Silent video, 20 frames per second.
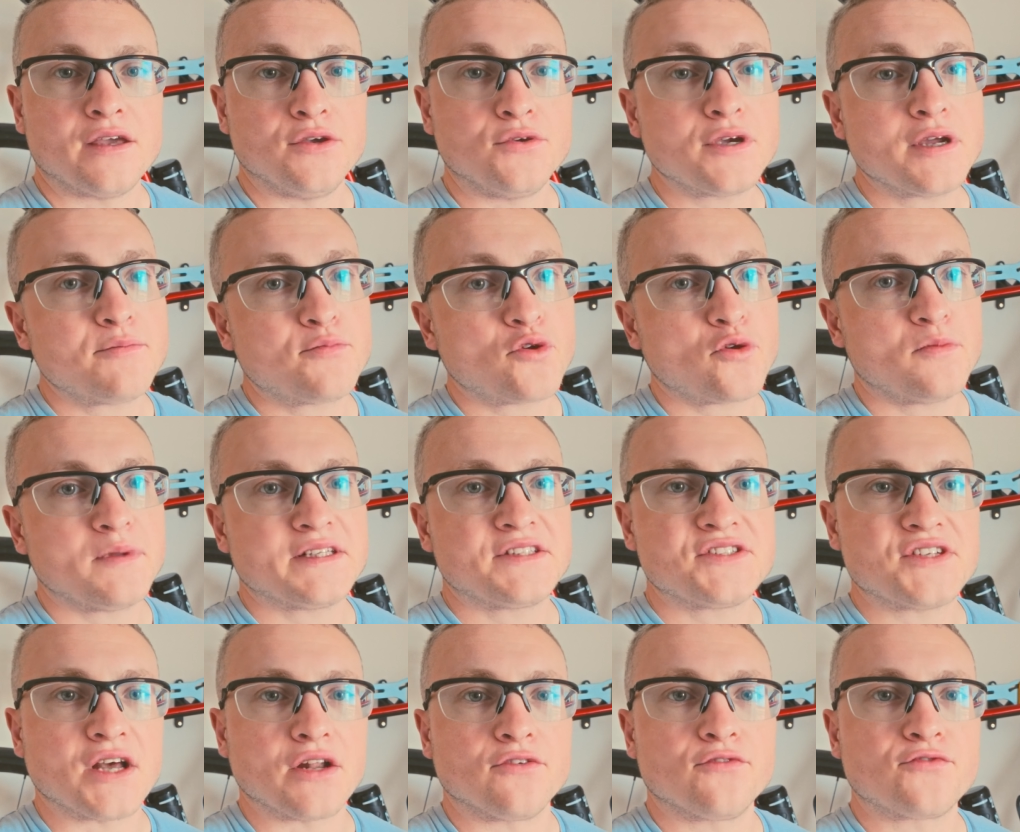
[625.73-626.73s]
you can probably
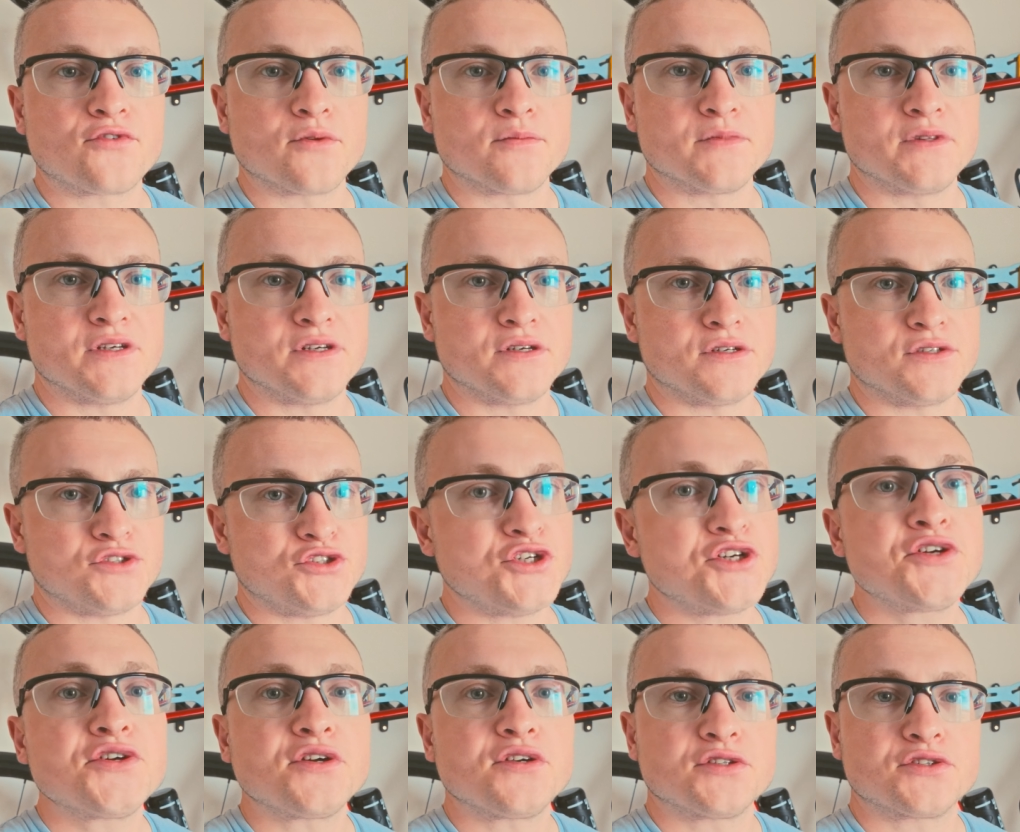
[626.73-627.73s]
tell from the
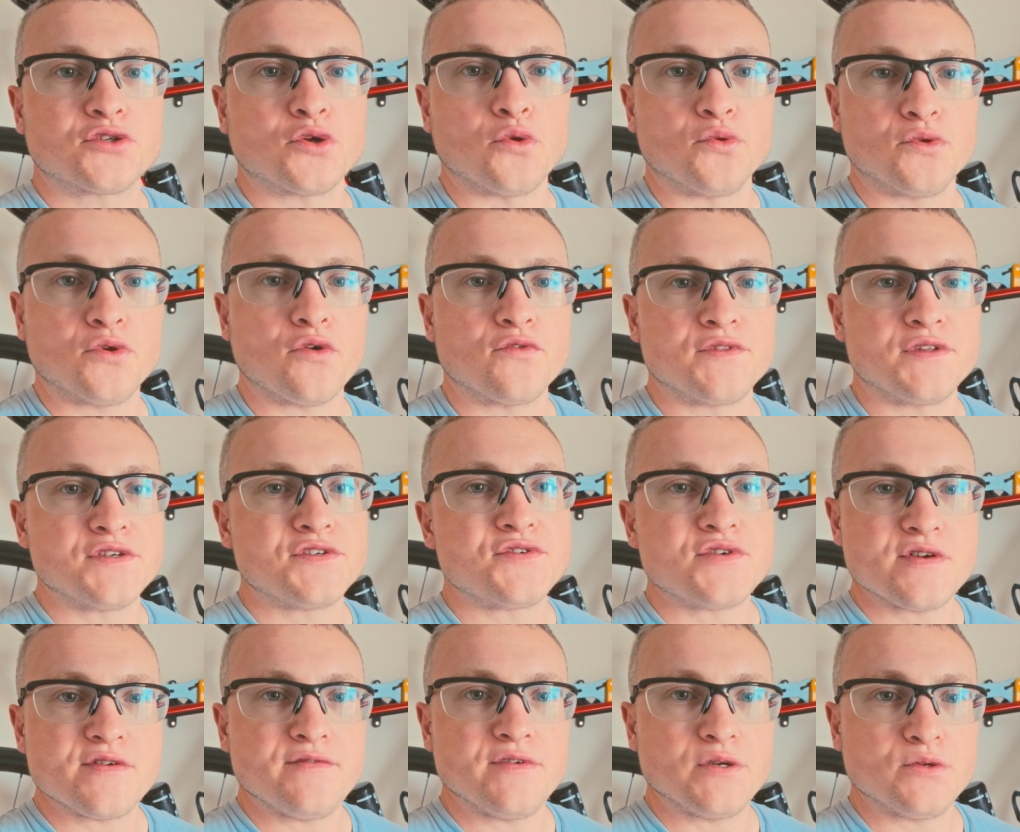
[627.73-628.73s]
general tone of this
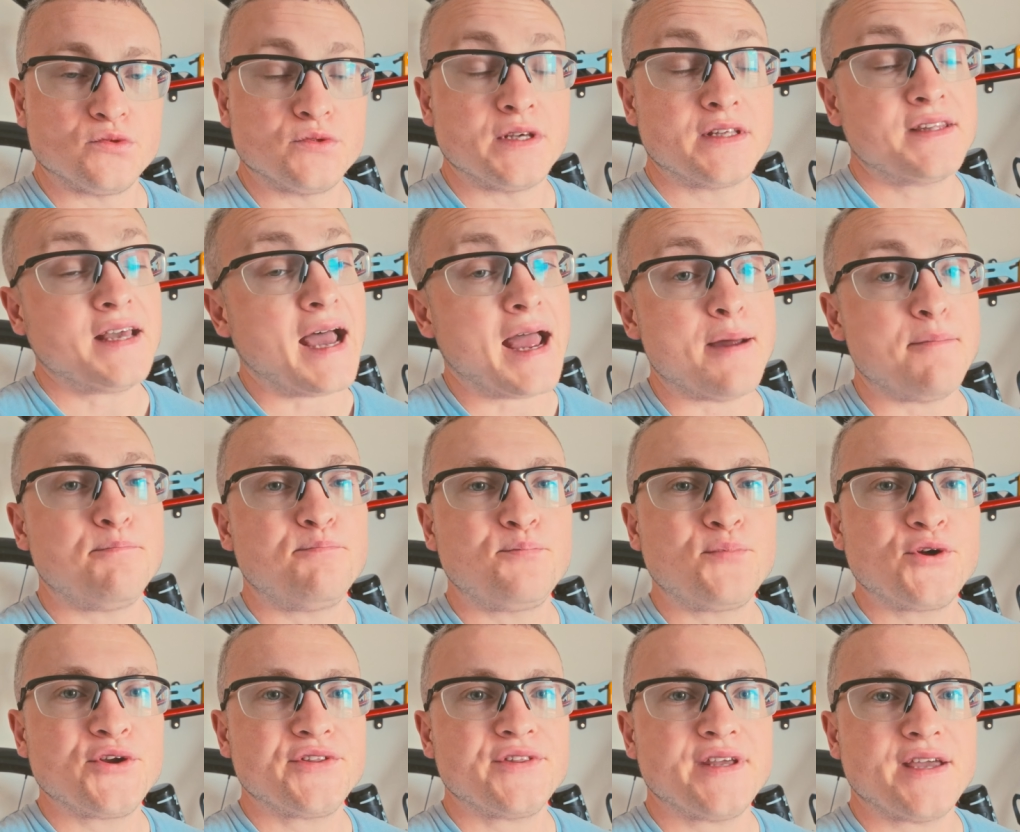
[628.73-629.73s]
review that I'm
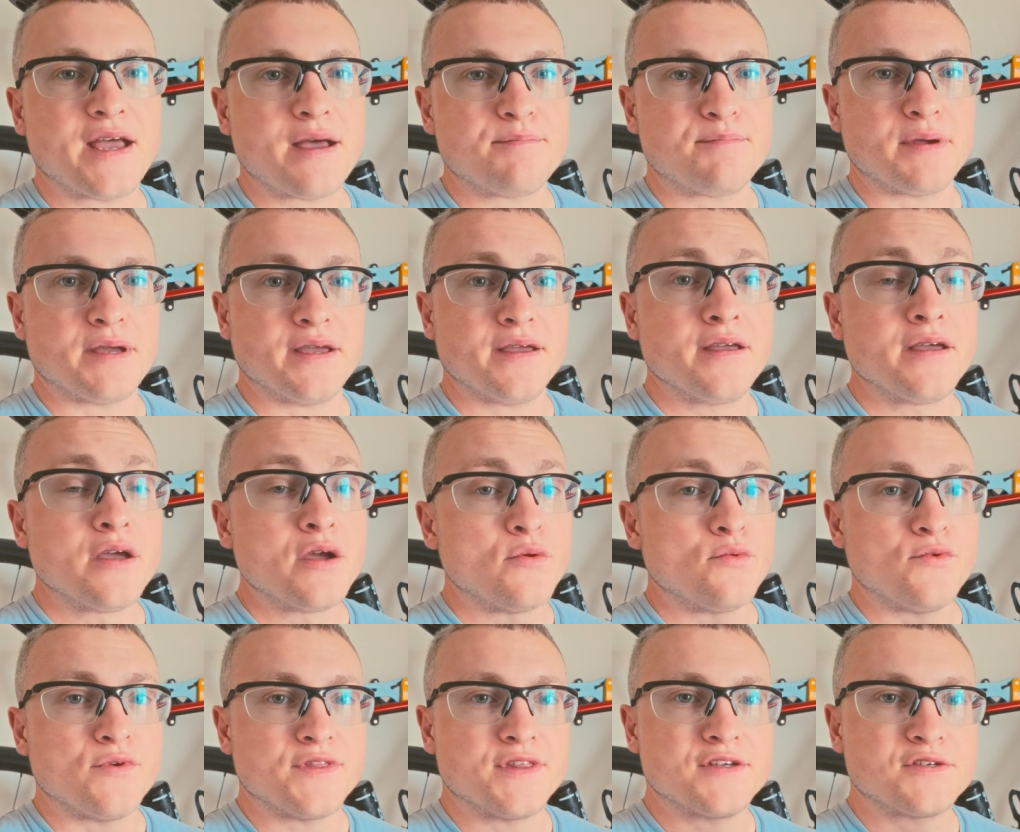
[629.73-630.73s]
pretty happy
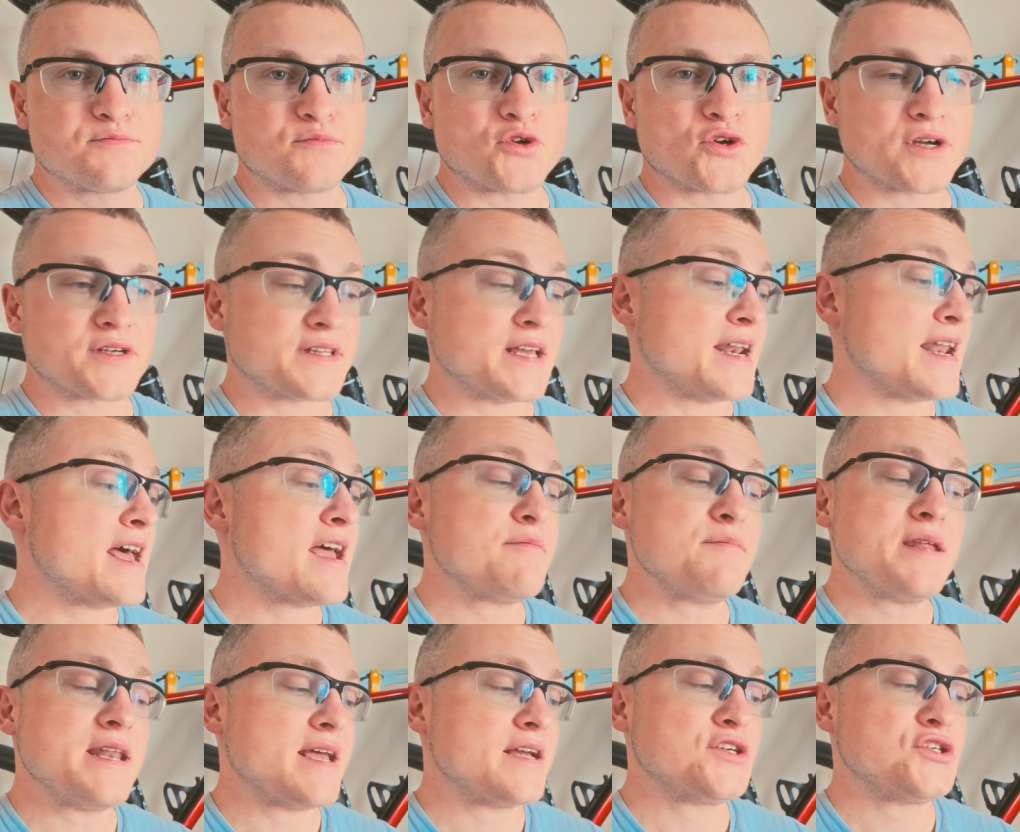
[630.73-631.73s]
with this product, and I've
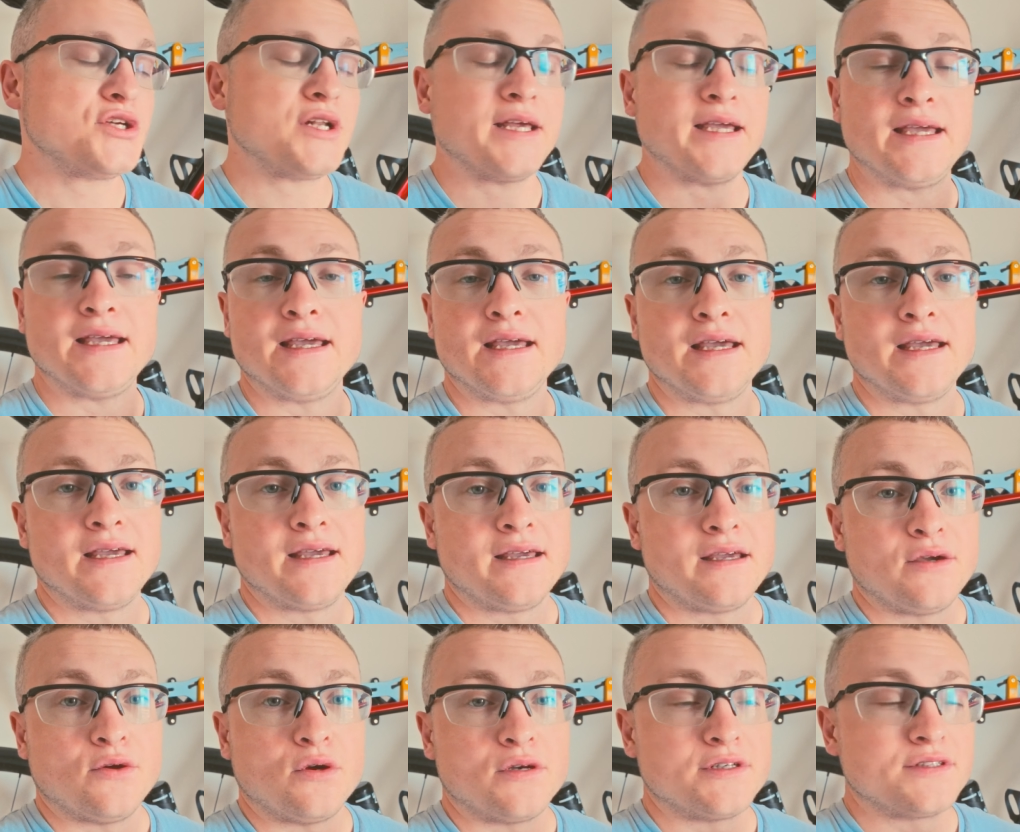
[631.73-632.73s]
been actually
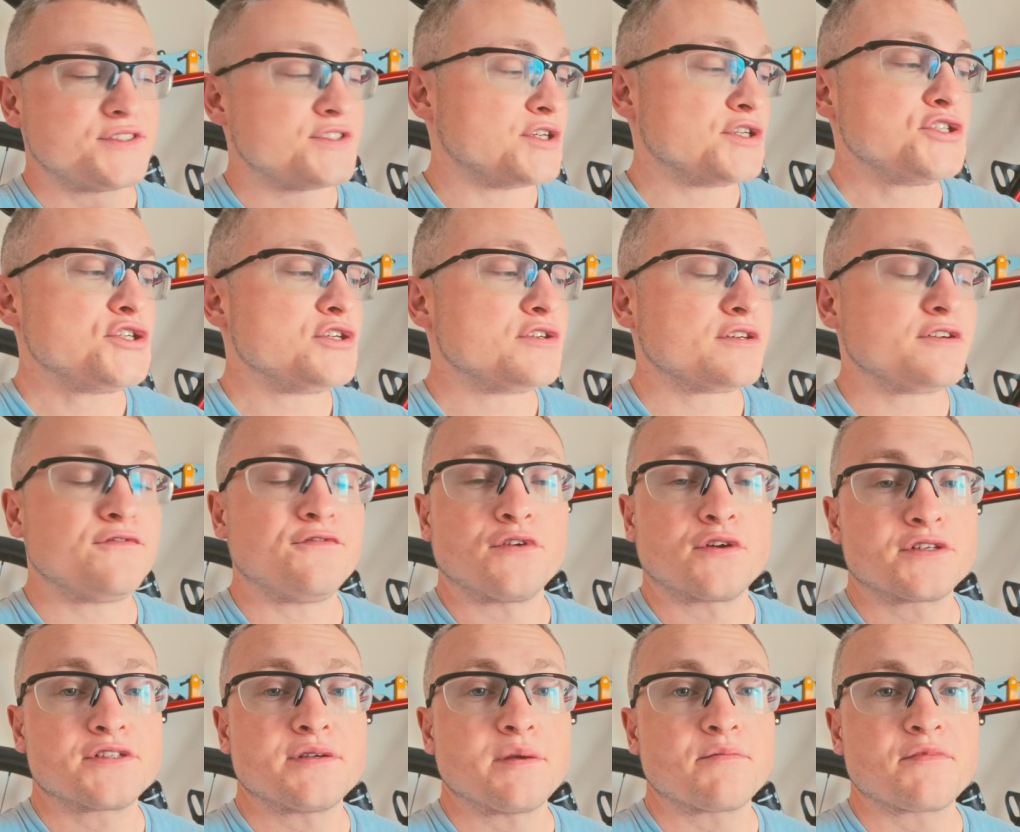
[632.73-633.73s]
searching
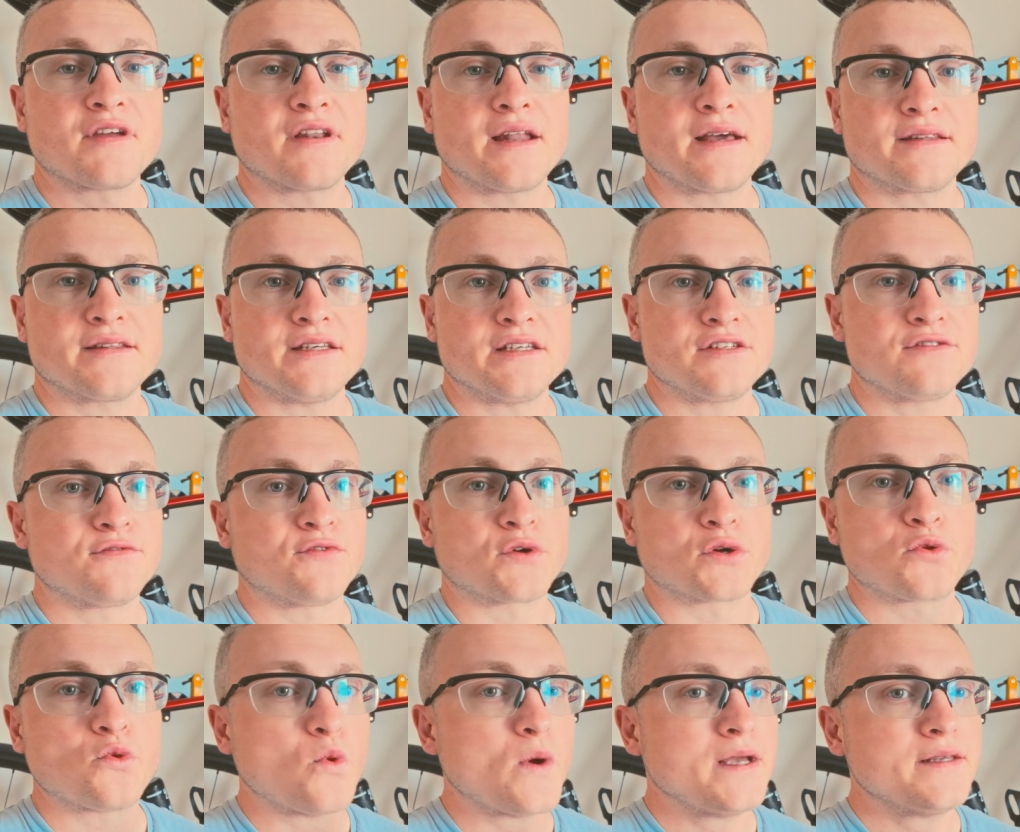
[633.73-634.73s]
for something like this for
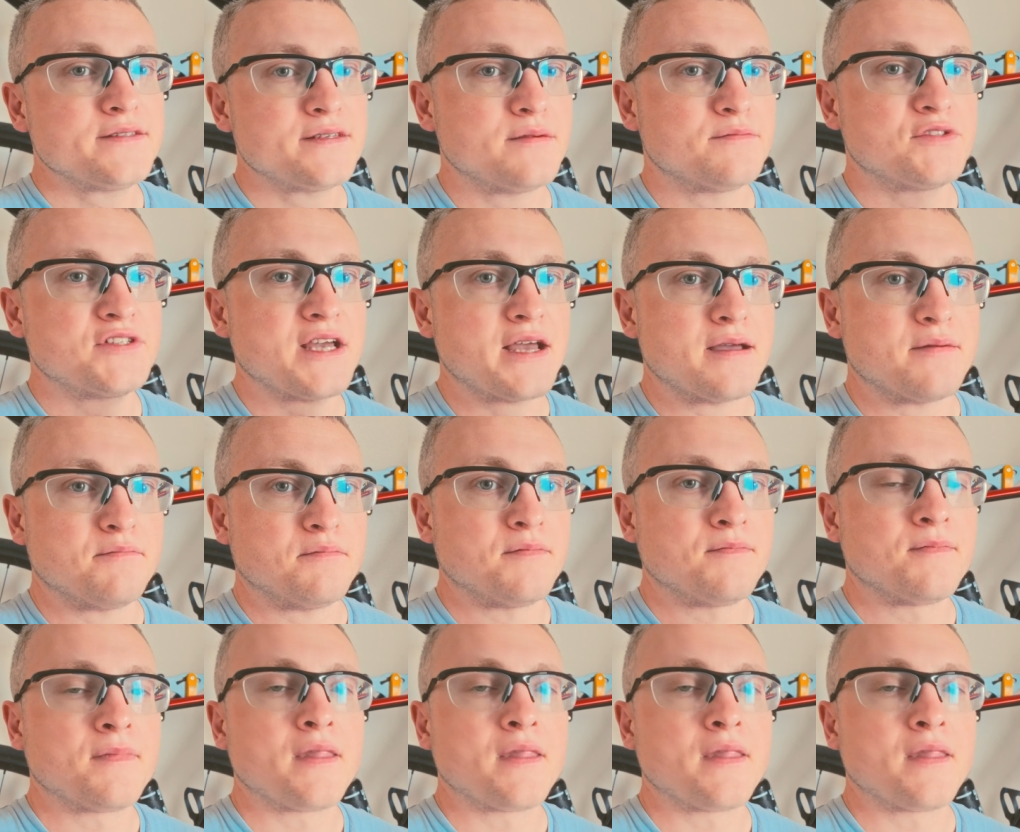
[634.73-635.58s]
quite some time.